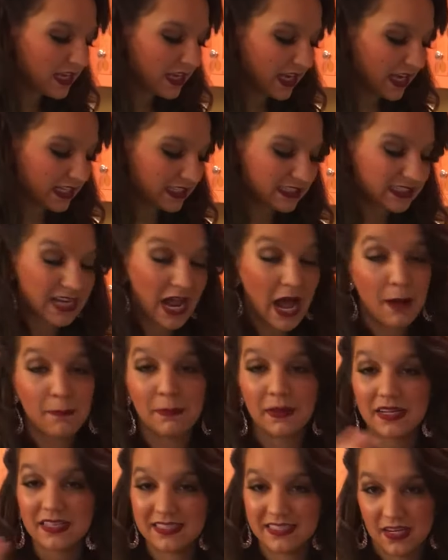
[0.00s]
It's not
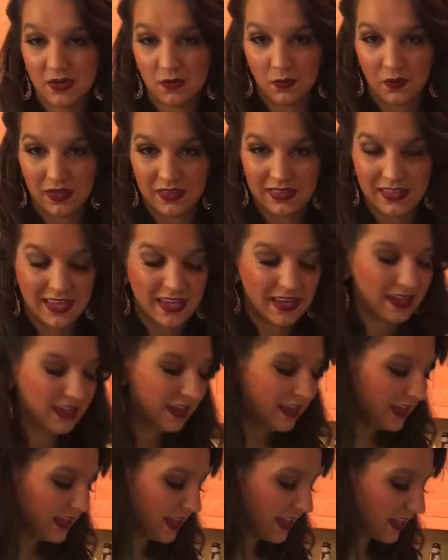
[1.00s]
mixed in with it.
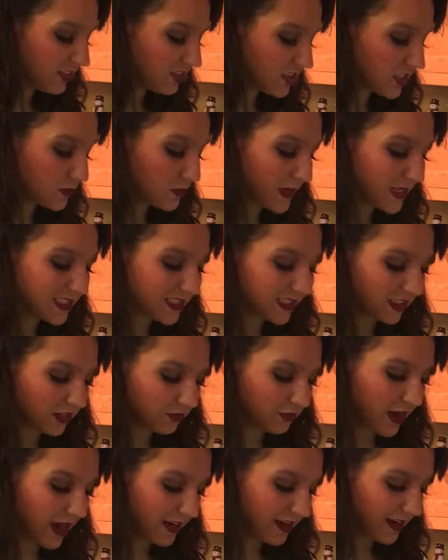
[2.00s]
It's just basically
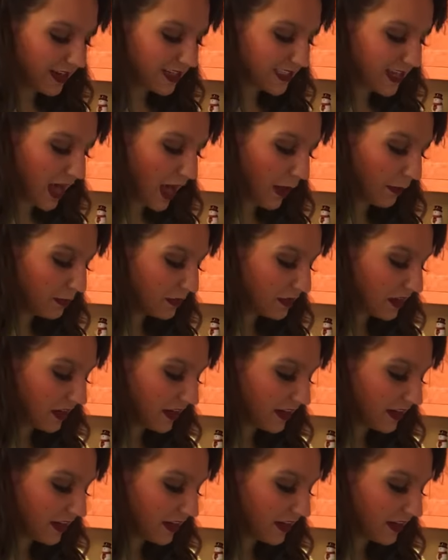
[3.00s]
right on top there.